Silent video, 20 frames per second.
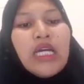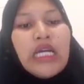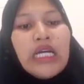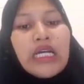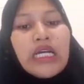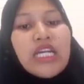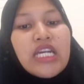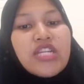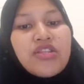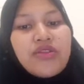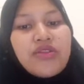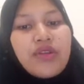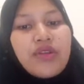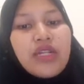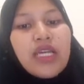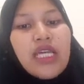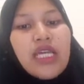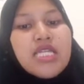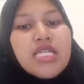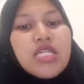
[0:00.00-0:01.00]
A
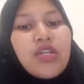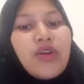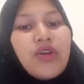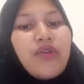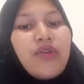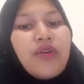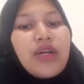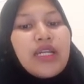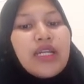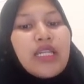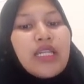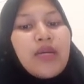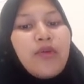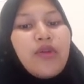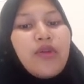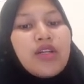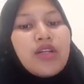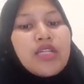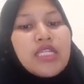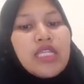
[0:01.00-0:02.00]
gesture is so an
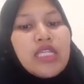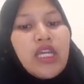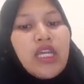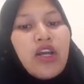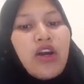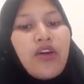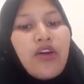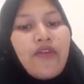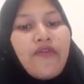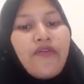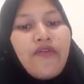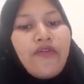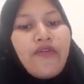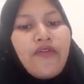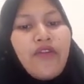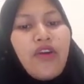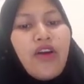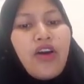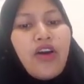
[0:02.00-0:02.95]
apology of